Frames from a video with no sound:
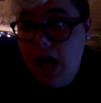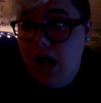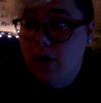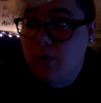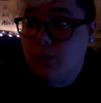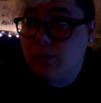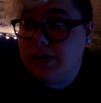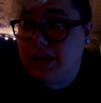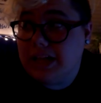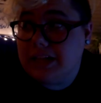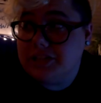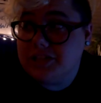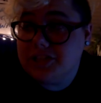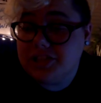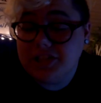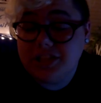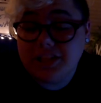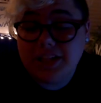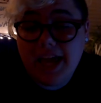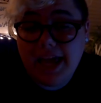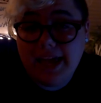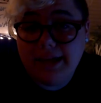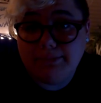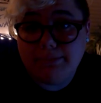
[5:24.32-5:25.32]
which
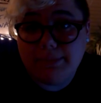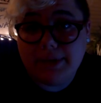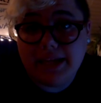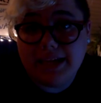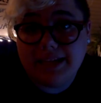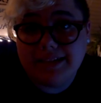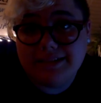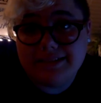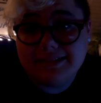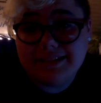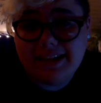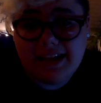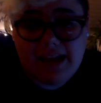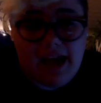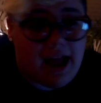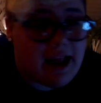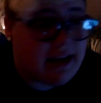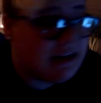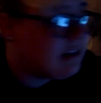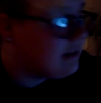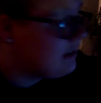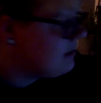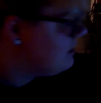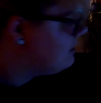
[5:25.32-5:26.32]
can be
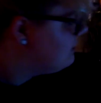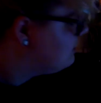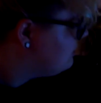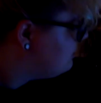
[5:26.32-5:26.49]
kind of